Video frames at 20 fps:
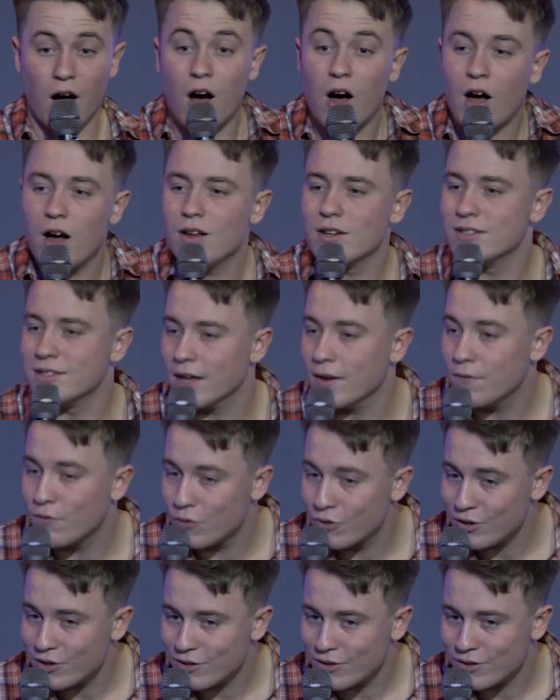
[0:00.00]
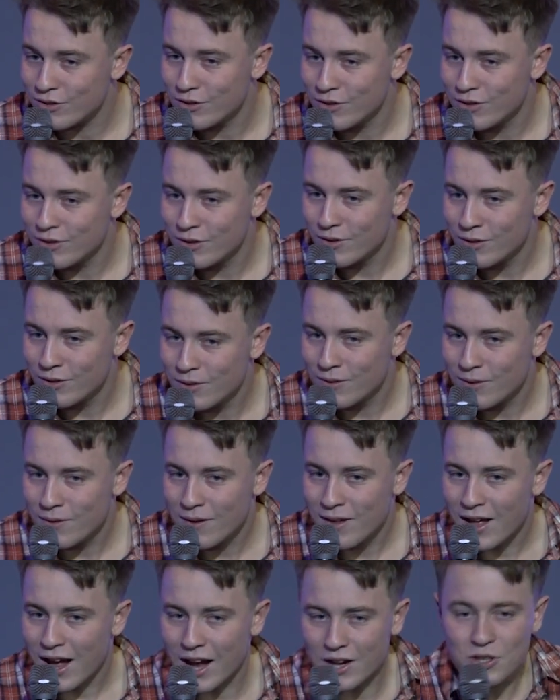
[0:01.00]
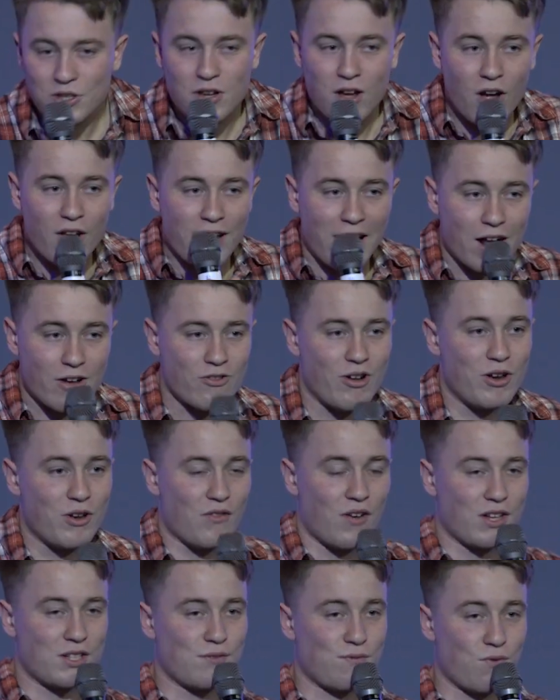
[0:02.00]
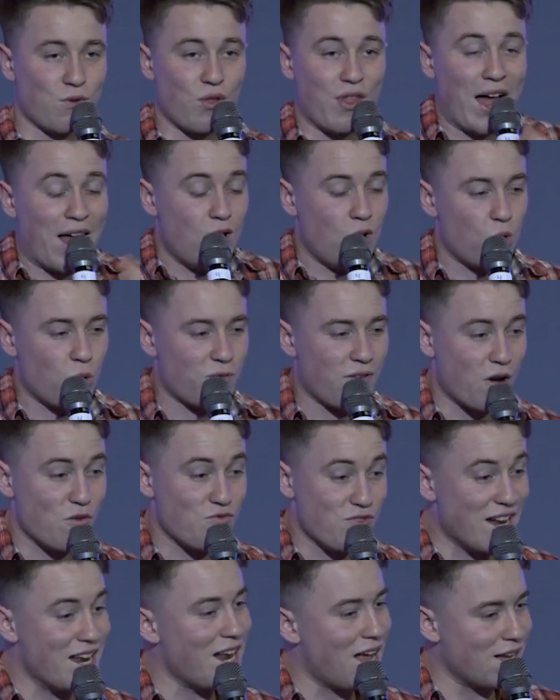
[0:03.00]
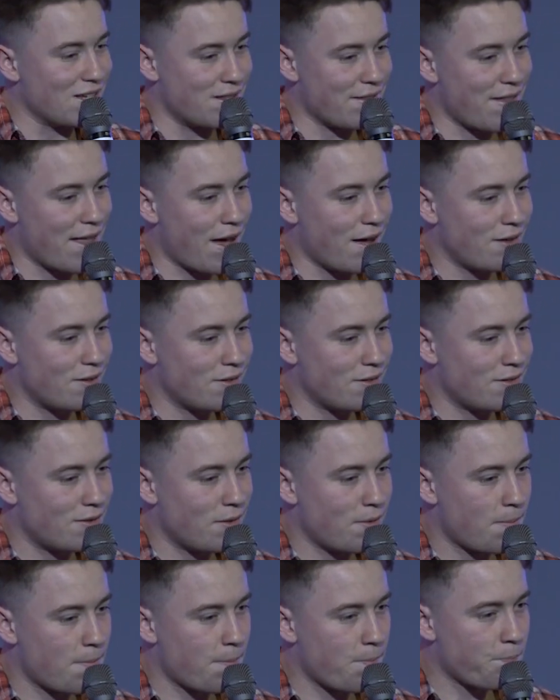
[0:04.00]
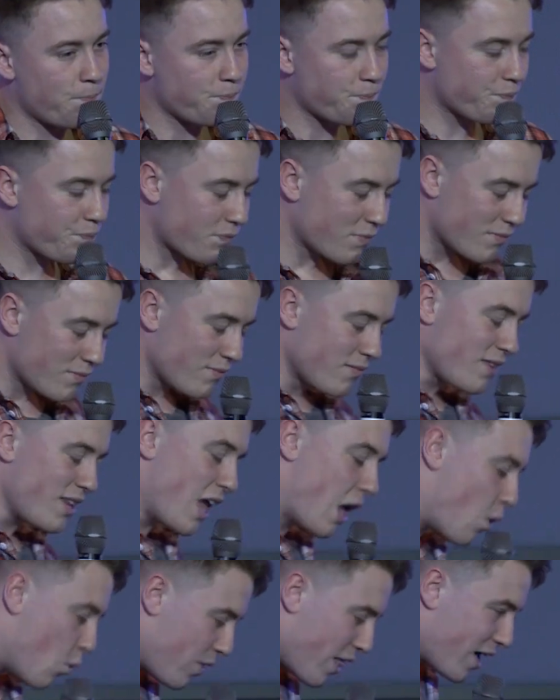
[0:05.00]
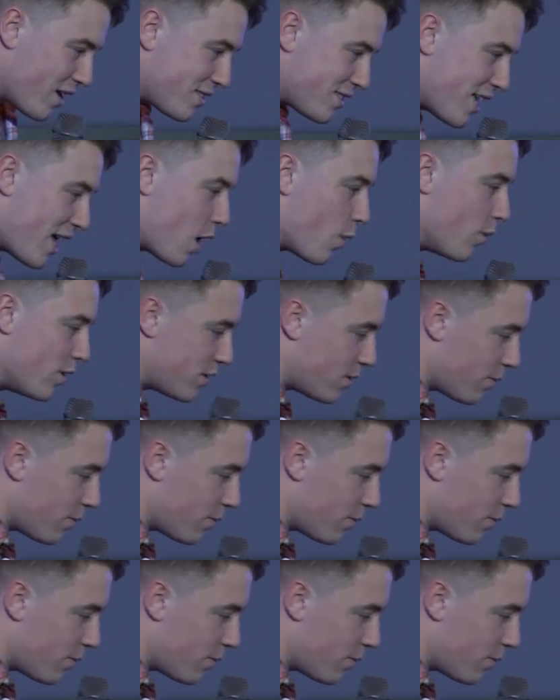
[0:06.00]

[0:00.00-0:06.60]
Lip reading: are different, and you can't hang on to us for that long without realizing that. And in that time, when